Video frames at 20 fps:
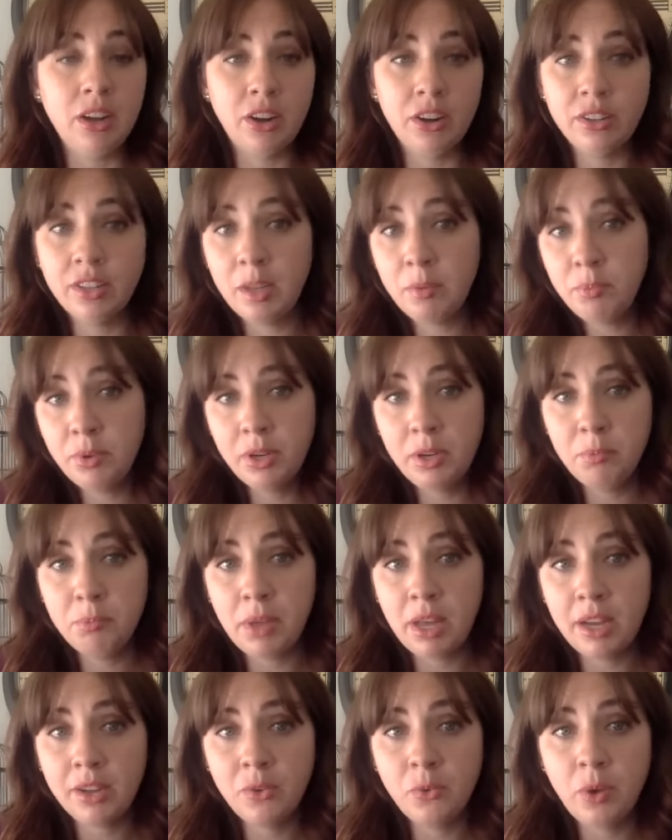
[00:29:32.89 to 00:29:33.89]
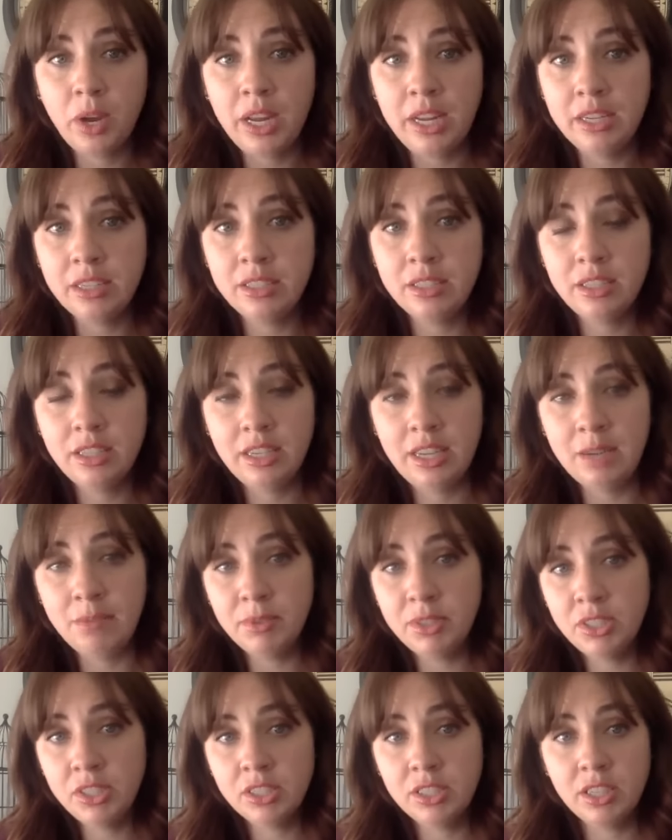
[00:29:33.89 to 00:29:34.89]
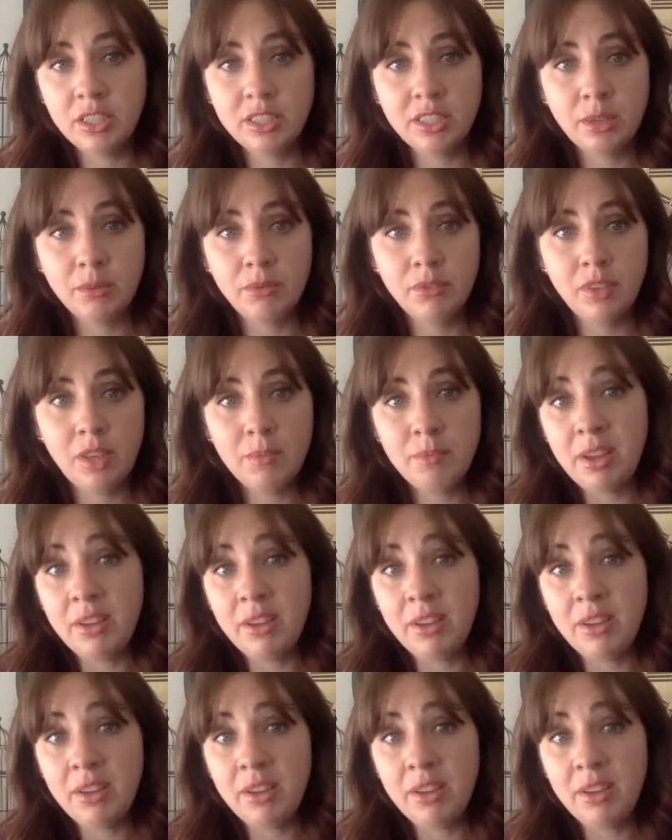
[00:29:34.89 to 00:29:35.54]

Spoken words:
are they putting black and white images on some of them?